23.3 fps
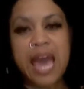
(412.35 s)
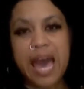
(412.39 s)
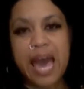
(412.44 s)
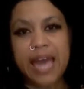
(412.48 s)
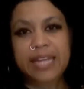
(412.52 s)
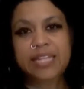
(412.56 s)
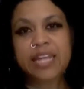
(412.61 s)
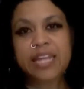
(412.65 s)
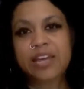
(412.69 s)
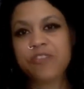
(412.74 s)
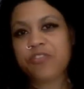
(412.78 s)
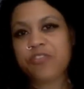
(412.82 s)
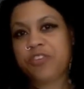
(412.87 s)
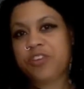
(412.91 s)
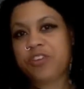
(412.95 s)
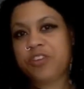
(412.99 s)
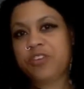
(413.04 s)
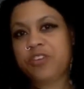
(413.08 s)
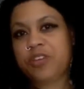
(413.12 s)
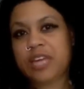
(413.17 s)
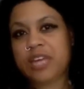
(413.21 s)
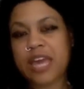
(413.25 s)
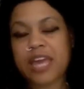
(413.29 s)
I'd like for
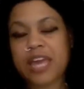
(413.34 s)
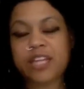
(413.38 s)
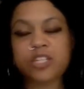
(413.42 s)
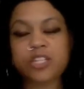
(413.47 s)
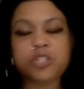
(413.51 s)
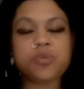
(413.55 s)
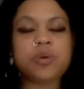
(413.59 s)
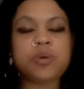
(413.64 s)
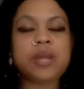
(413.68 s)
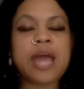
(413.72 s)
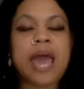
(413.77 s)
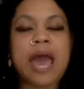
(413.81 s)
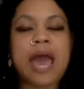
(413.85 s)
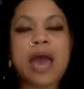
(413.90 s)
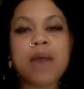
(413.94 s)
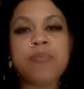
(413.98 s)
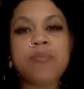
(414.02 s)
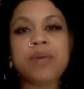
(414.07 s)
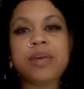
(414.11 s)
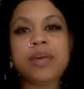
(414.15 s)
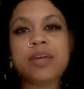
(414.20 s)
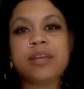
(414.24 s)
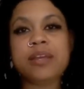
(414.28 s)
you to get into a
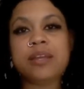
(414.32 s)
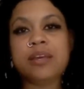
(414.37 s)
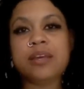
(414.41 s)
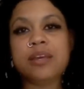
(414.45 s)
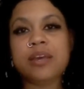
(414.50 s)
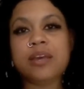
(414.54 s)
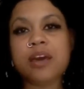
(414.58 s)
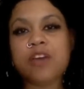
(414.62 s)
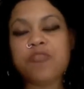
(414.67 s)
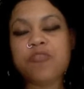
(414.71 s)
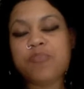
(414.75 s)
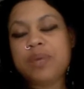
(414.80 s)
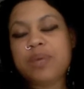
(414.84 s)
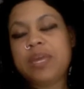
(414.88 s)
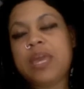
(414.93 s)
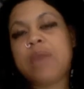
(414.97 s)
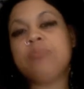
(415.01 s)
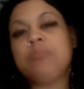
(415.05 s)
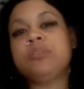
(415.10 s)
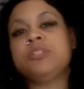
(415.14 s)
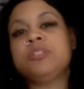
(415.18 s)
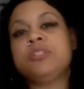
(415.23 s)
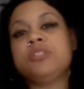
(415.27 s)
habit of being
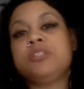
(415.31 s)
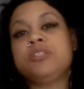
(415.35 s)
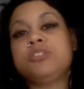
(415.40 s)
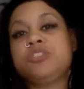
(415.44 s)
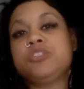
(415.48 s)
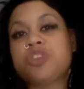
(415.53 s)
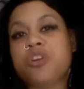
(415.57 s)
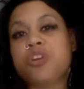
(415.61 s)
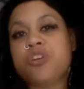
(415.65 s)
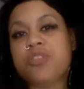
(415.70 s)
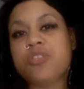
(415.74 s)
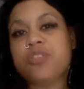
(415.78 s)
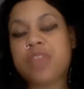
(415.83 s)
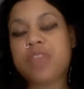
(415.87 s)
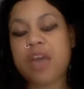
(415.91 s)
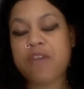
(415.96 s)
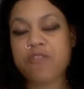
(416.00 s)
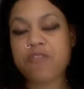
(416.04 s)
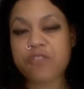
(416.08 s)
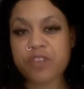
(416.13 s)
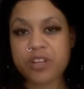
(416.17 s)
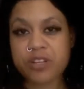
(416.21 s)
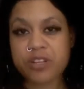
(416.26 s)
able to discern
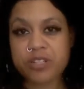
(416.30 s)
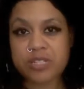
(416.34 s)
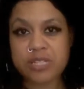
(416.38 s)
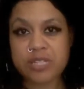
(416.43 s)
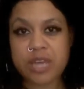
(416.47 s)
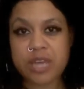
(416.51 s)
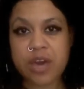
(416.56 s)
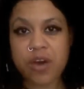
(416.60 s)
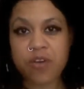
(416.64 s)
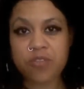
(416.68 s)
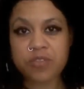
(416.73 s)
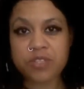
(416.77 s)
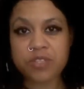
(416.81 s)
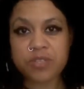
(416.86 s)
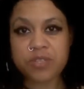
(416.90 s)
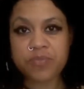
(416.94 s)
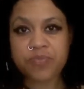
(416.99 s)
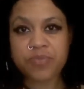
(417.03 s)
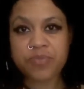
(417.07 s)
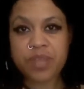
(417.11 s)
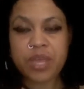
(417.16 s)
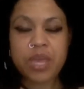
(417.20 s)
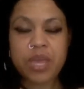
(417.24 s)
that for yourselves.
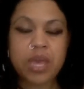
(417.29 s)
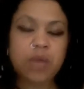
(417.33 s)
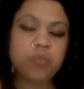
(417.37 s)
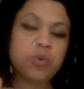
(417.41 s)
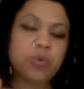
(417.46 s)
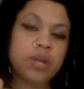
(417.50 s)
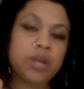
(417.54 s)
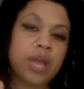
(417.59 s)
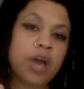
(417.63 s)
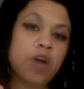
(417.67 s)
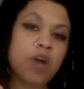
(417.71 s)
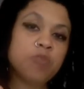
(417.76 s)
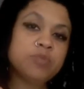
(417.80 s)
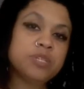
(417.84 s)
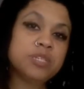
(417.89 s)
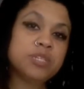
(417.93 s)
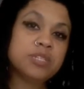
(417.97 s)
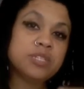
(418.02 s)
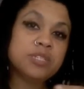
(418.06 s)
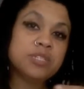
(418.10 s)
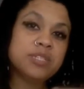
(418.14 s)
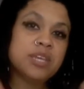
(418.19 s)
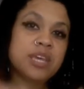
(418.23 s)
And what helps
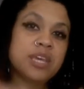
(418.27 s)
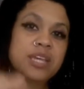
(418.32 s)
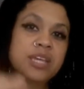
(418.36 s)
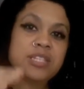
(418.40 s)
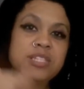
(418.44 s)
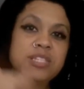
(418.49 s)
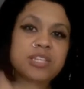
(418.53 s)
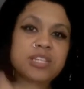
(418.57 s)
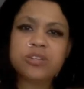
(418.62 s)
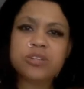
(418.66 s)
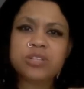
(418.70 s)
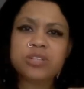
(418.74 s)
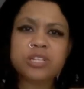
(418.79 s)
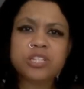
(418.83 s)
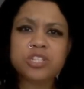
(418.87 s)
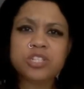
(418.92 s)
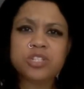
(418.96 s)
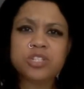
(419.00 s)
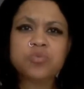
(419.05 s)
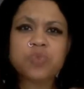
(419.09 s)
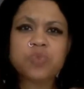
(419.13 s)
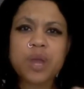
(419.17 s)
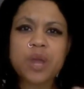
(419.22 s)
is literally
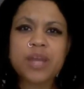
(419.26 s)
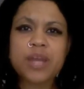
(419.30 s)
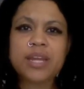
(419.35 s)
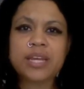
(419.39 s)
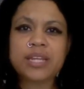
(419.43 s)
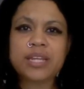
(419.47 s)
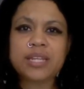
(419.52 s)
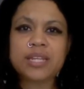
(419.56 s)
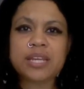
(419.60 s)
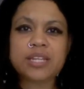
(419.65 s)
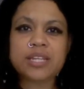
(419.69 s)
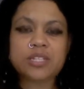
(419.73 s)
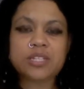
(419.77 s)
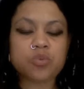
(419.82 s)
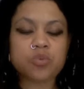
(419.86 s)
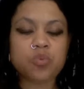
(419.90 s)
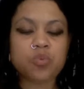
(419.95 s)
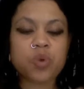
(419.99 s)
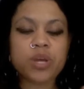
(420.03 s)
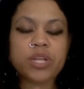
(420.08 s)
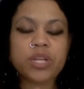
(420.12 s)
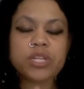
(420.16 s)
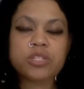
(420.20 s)
just writing a list.
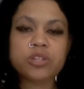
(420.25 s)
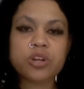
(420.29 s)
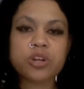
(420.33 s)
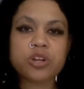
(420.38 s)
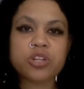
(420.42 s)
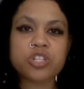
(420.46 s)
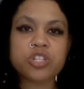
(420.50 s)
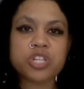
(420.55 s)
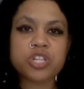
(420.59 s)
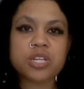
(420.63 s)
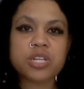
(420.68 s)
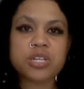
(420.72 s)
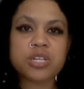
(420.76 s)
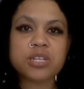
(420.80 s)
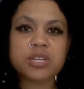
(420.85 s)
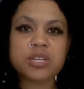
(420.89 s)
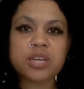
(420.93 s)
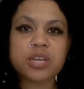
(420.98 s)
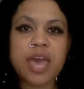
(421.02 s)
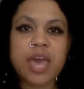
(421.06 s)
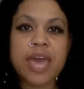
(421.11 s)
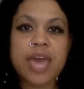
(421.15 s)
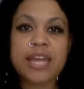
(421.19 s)
What is urgent
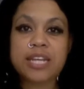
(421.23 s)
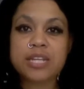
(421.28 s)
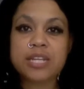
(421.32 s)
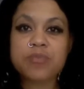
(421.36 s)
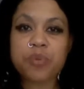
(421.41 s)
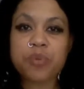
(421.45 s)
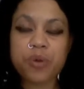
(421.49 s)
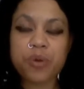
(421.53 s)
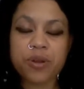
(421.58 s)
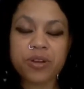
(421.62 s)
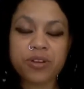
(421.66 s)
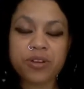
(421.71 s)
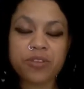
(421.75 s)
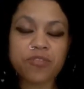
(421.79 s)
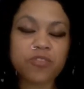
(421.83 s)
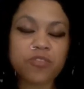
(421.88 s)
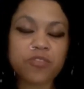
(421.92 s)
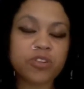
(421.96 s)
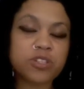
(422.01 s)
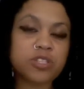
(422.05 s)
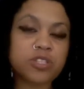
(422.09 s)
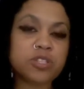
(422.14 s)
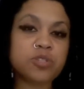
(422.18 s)
and important
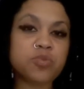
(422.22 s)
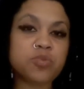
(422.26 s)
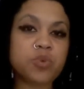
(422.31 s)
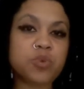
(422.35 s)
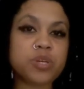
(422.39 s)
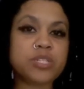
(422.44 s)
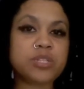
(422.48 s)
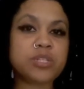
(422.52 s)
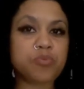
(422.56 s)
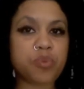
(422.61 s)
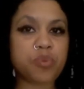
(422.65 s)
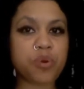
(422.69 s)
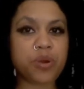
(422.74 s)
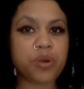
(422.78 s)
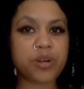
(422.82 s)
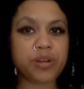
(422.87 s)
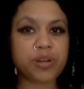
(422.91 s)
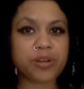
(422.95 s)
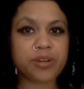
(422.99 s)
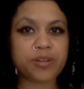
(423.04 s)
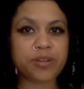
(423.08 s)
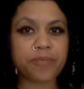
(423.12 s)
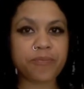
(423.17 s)
versus what's important?